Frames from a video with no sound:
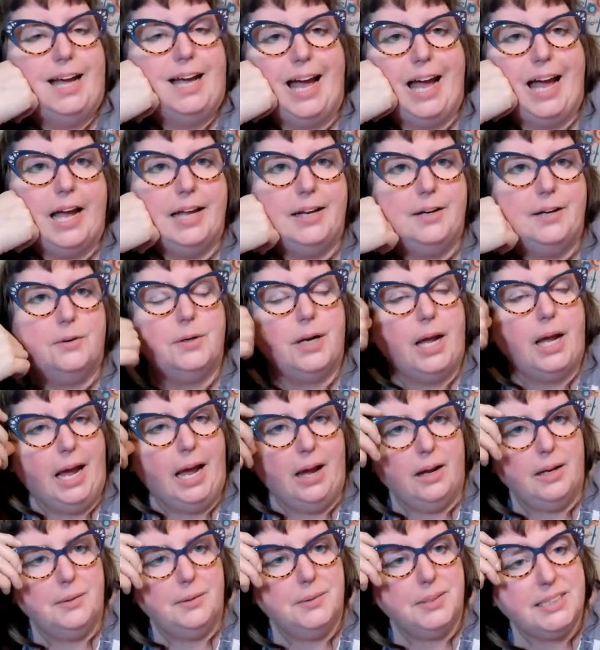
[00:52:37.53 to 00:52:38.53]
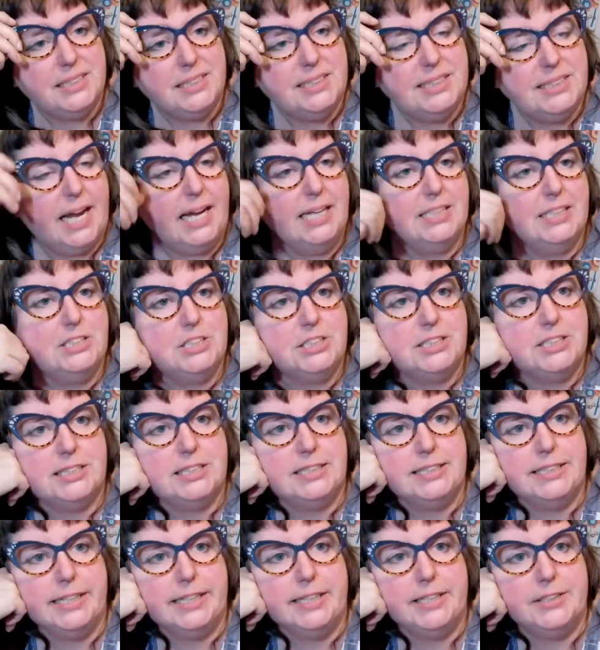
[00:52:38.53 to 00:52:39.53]
I don't know how I would attach the
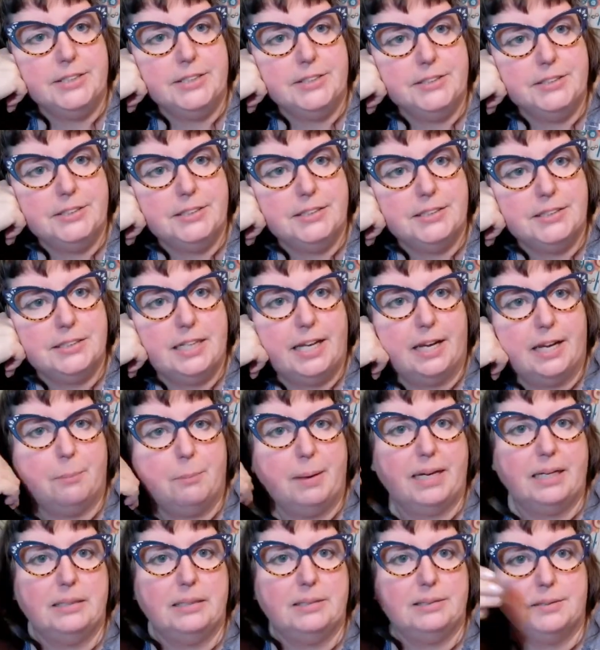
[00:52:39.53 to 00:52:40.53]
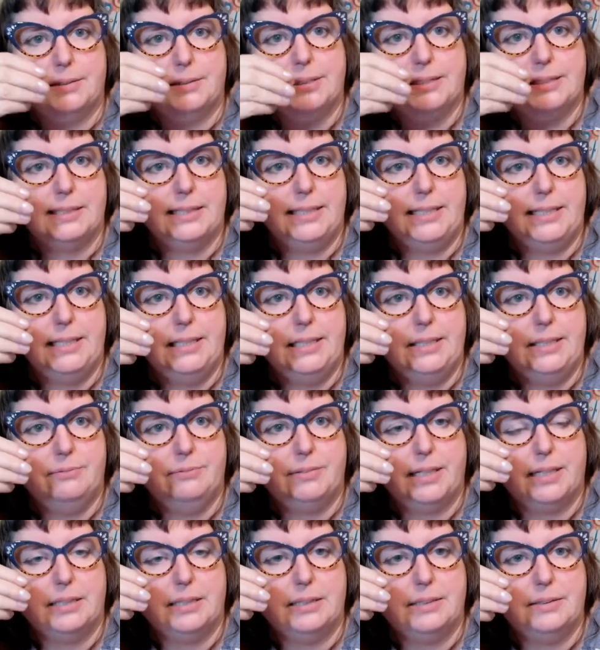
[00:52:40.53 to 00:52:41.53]
stickers, like make a little sleeve,
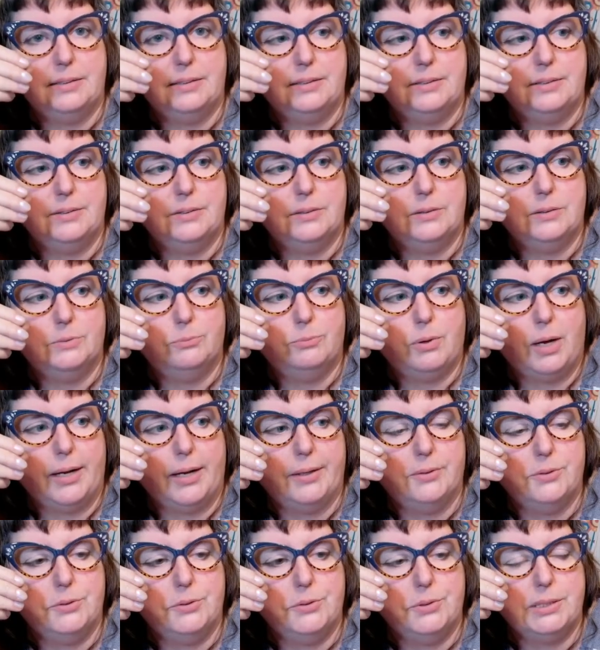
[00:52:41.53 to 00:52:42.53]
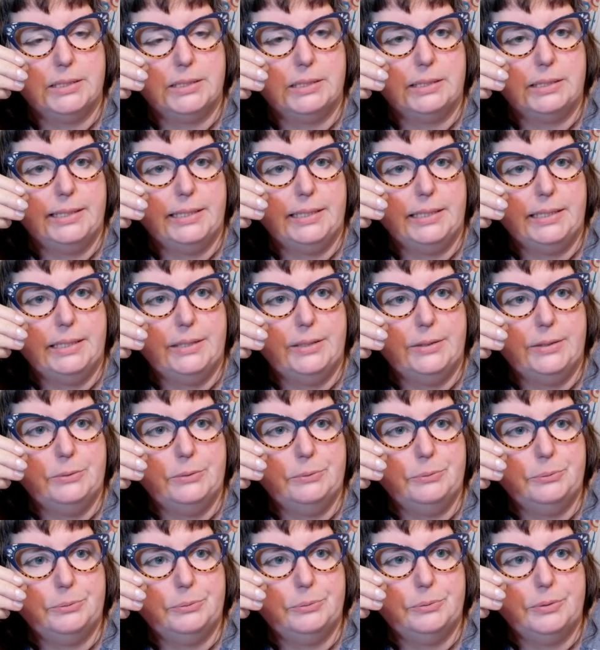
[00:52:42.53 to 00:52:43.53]
like a little vinyl sleeve